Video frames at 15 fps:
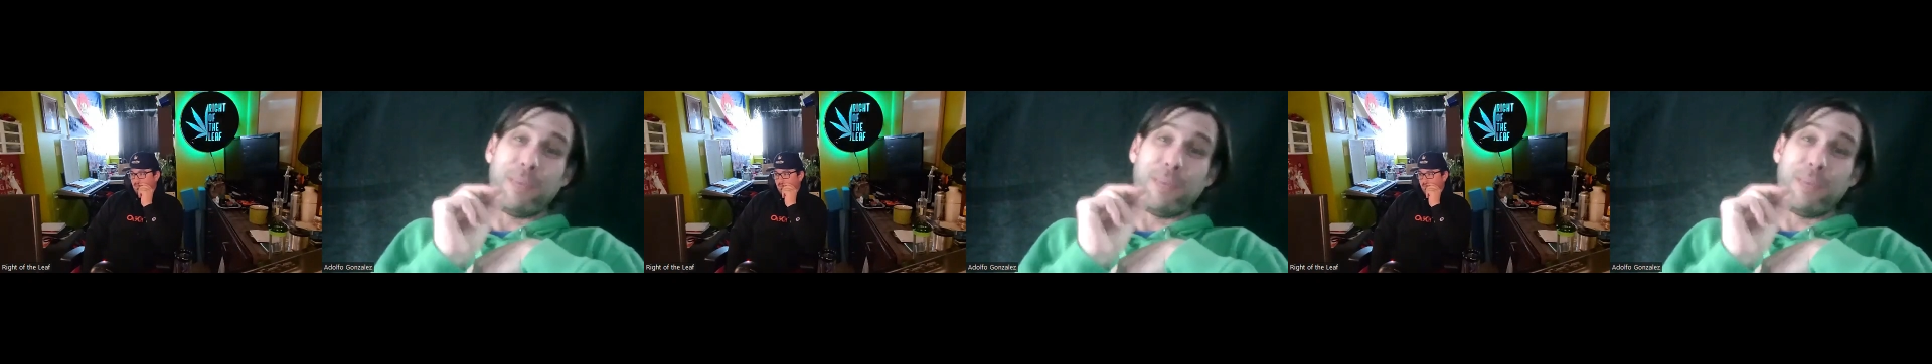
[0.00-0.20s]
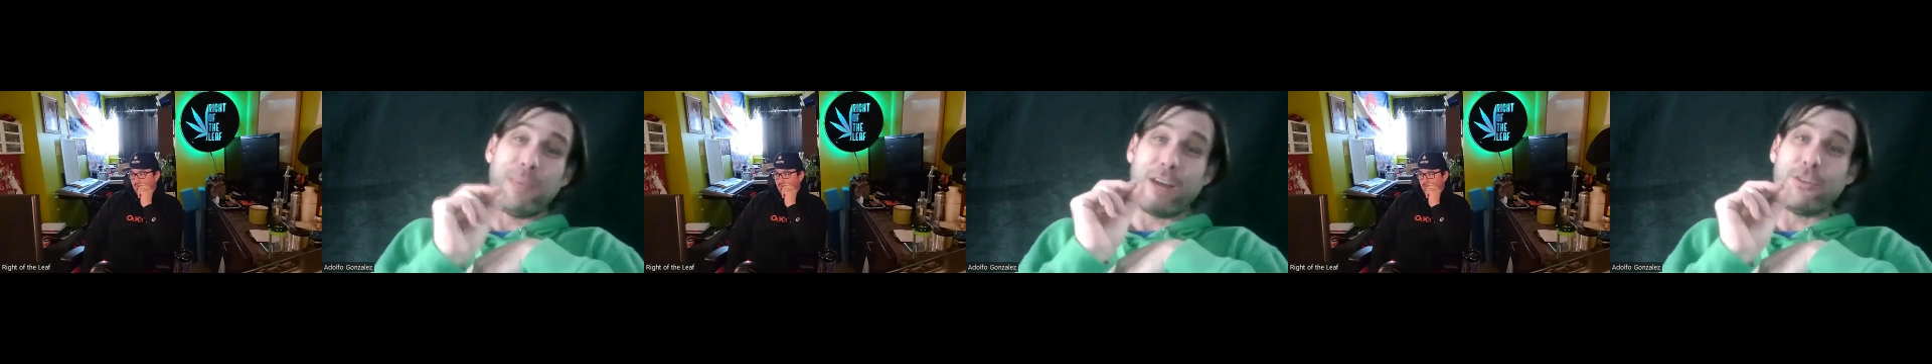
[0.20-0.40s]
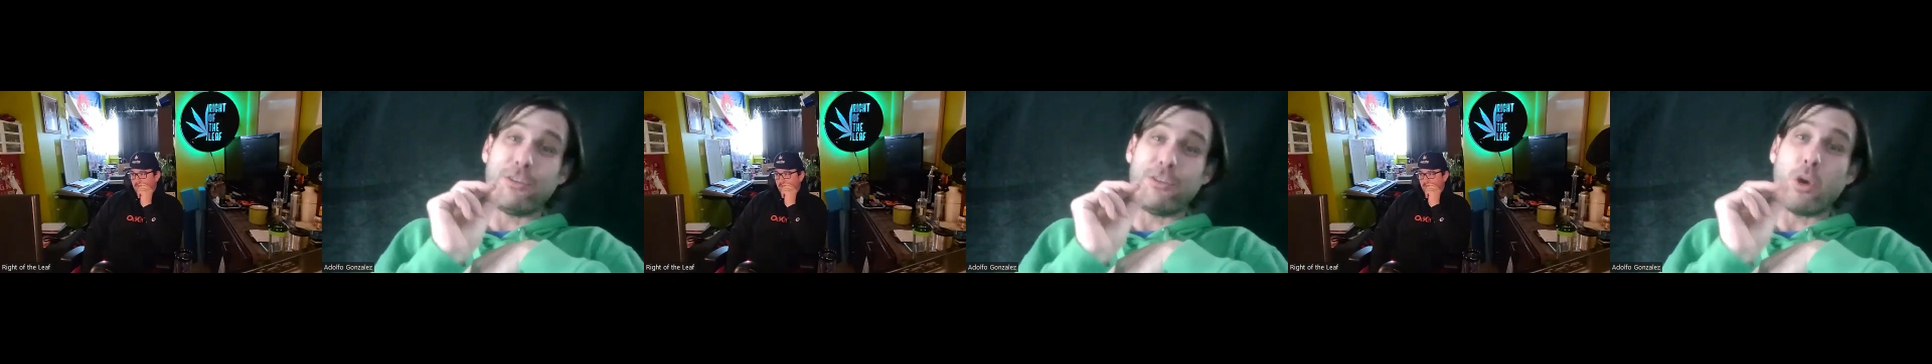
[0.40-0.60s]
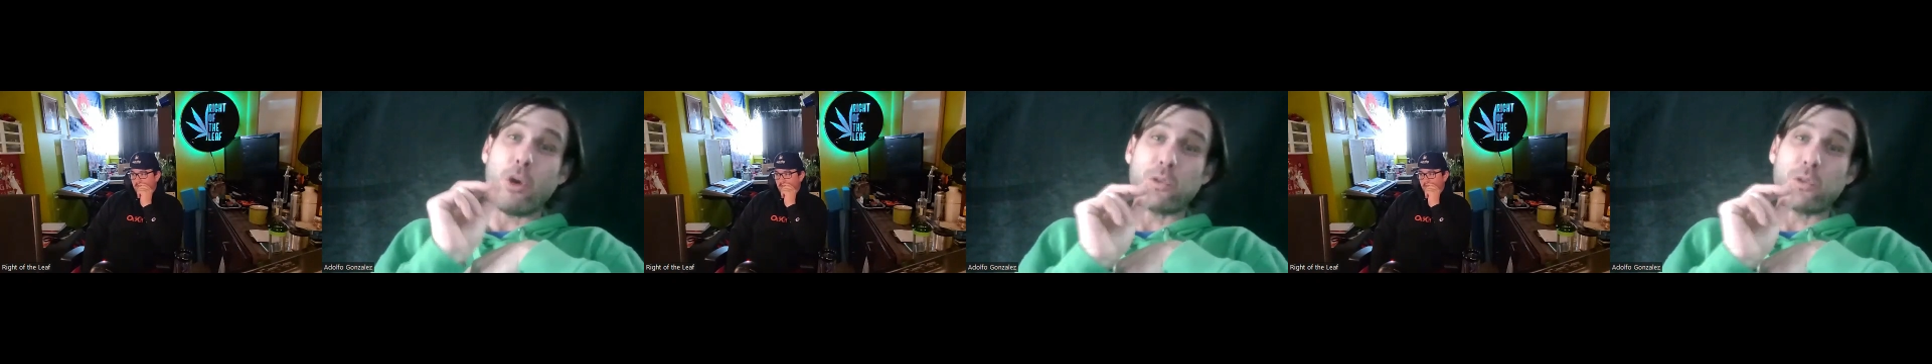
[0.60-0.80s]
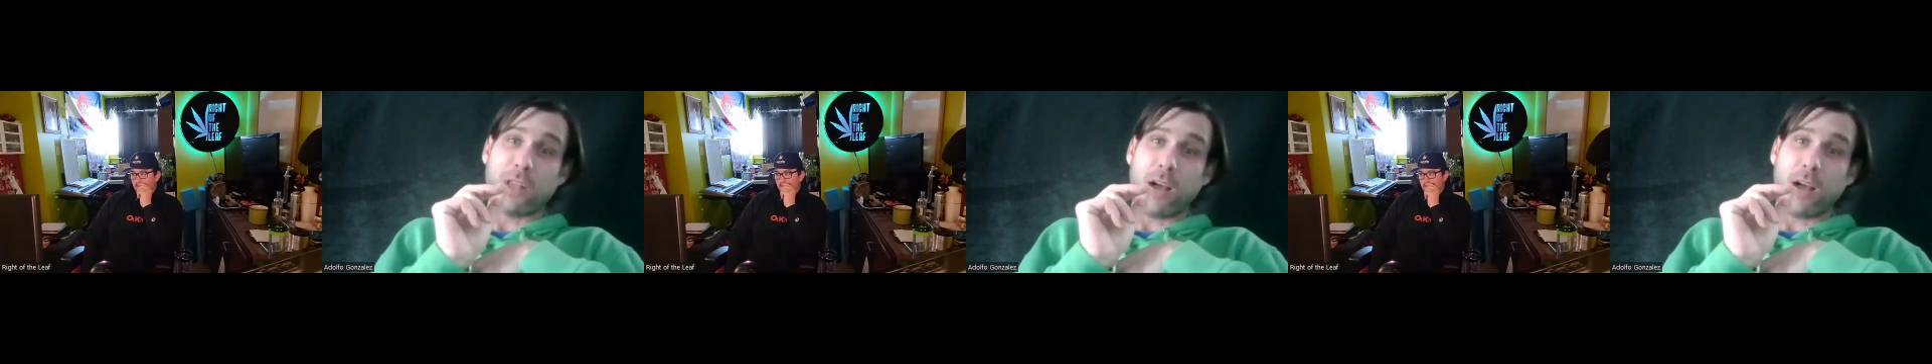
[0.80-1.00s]
bit of
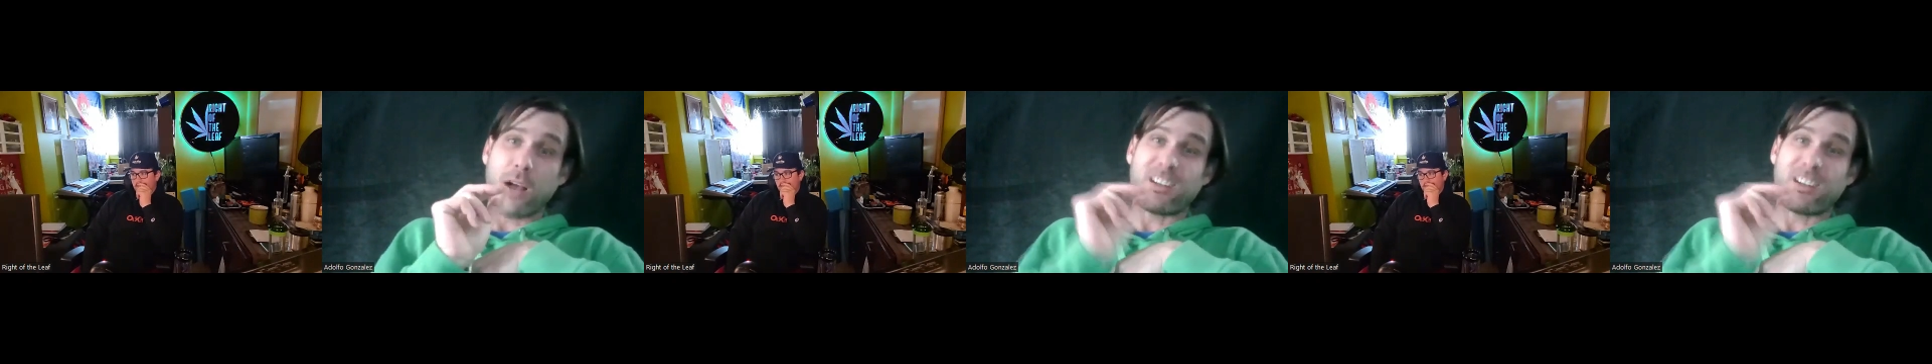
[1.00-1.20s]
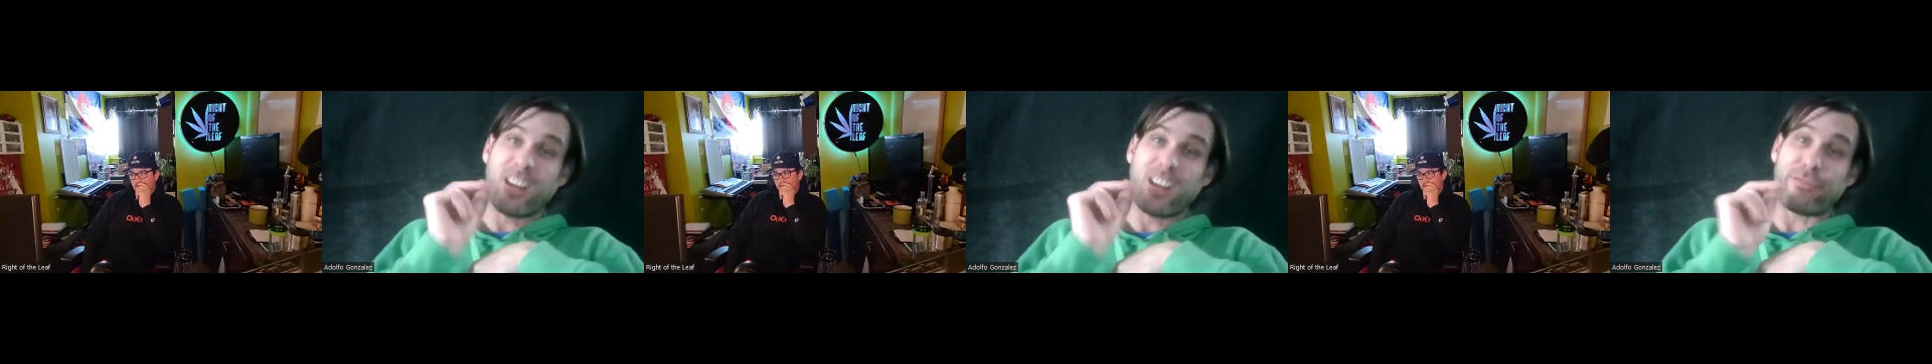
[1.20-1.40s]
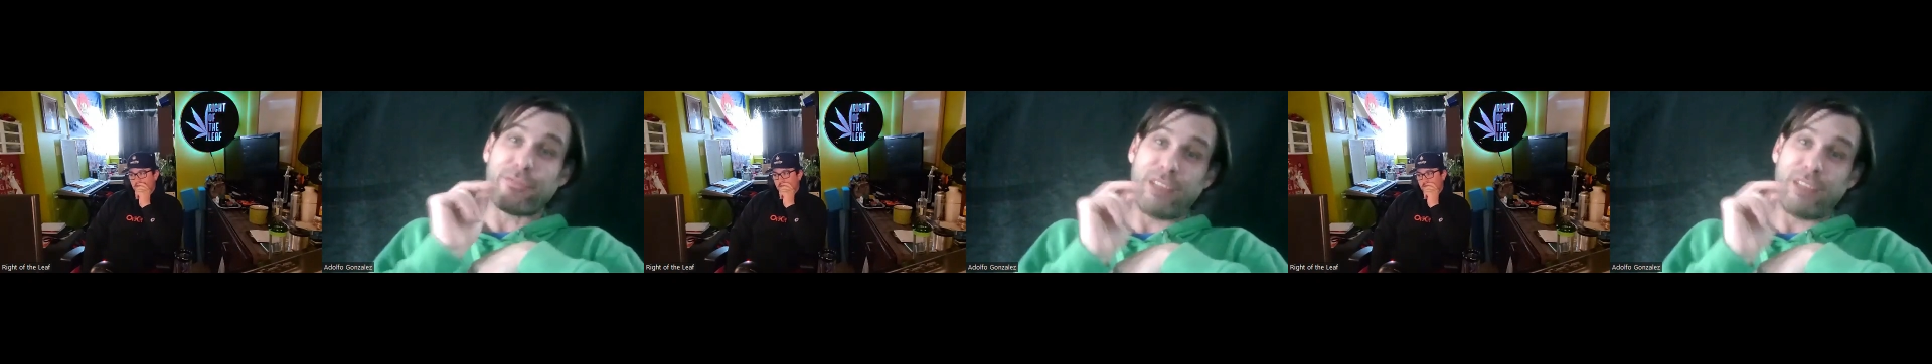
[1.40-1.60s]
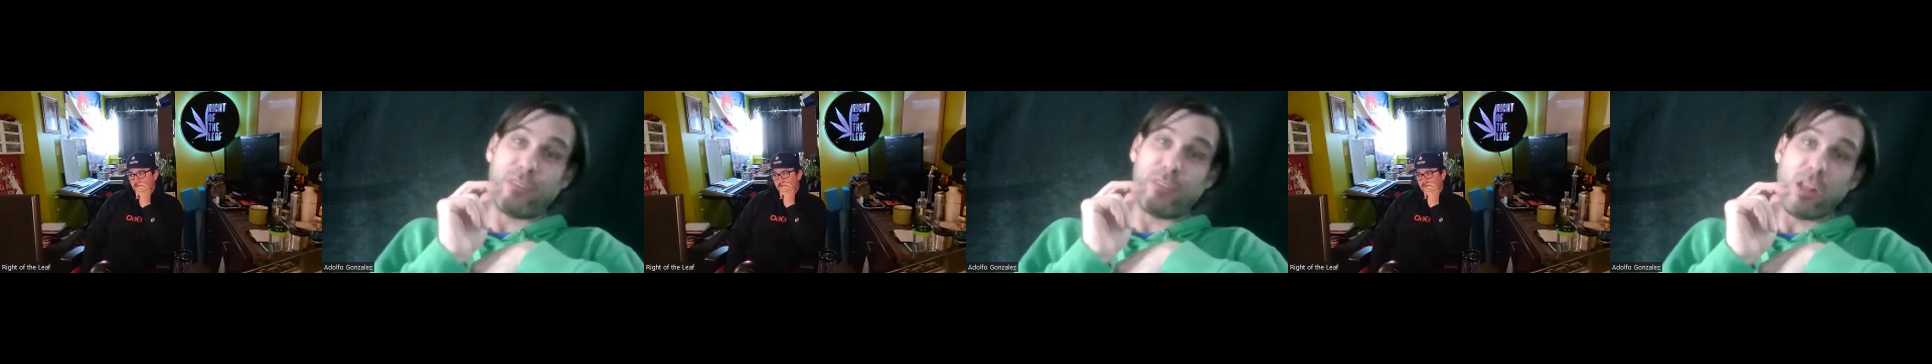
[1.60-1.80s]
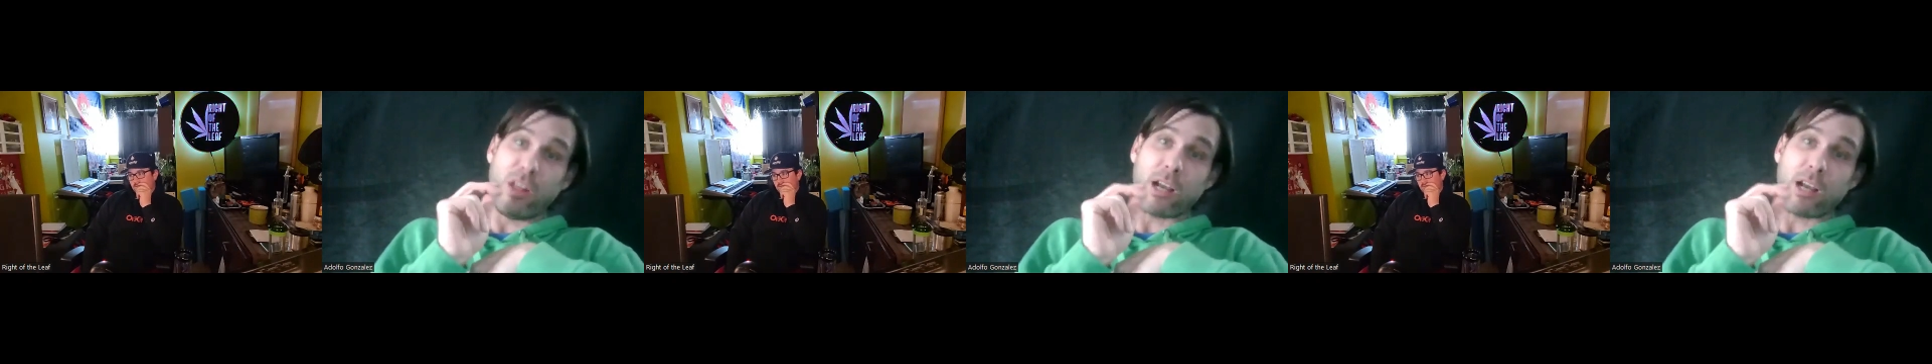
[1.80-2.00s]
nose lock, not
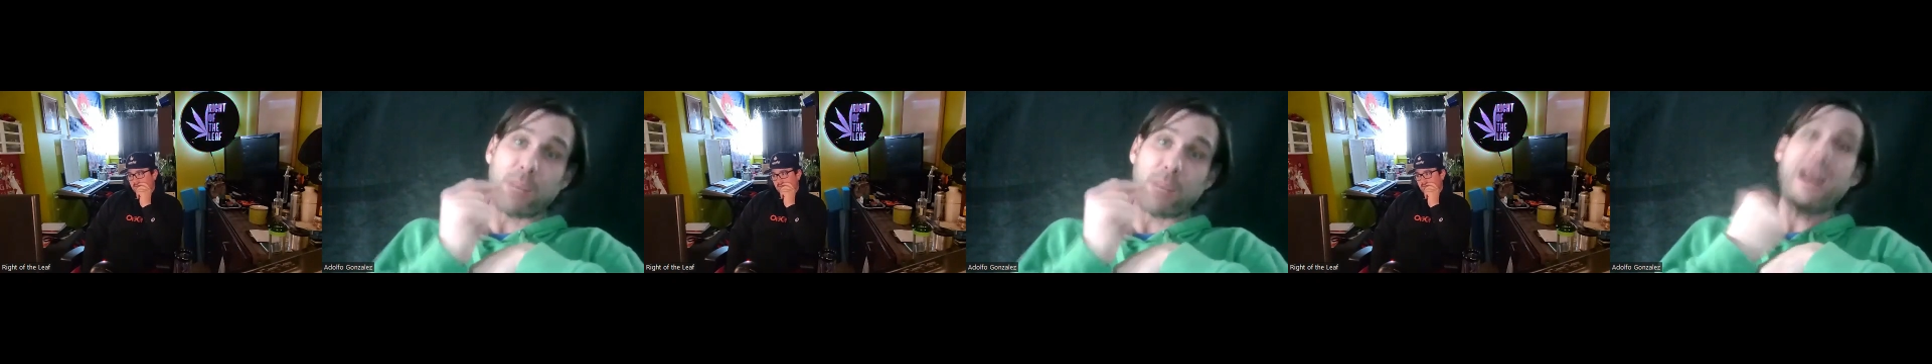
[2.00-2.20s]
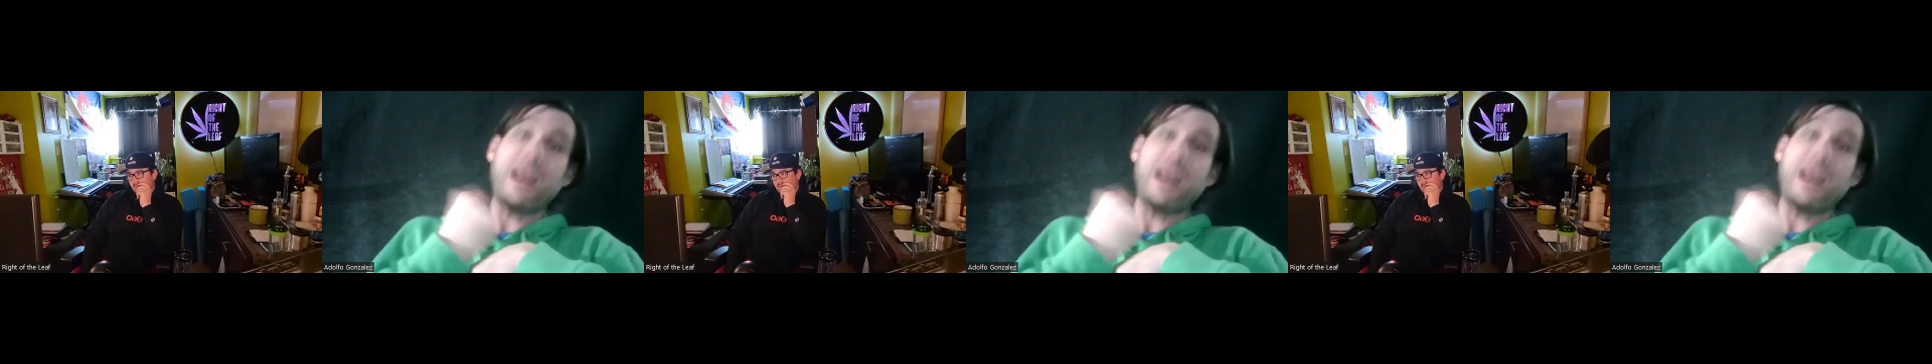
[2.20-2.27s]
flavor lock.